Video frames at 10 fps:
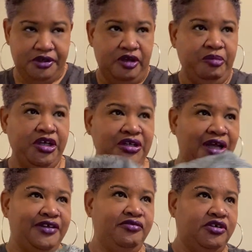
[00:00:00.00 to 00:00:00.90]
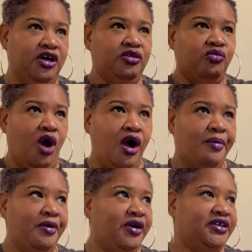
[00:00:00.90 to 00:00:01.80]
I mean, like, you can go to
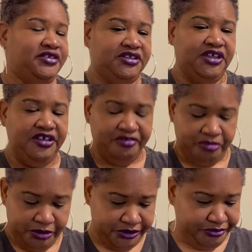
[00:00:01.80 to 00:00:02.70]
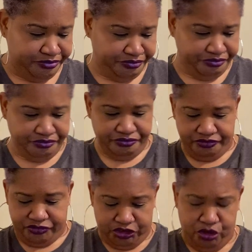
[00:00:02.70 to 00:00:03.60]
Walmart and stuff, but
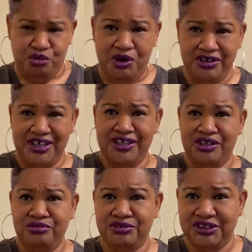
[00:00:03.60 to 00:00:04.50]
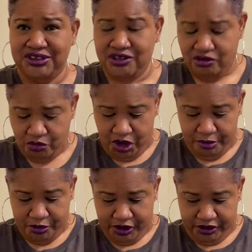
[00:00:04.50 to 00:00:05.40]
who wanna get cute just to go to
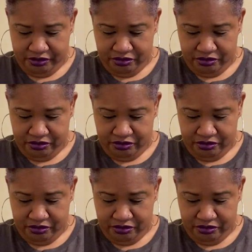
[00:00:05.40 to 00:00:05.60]
Walmart?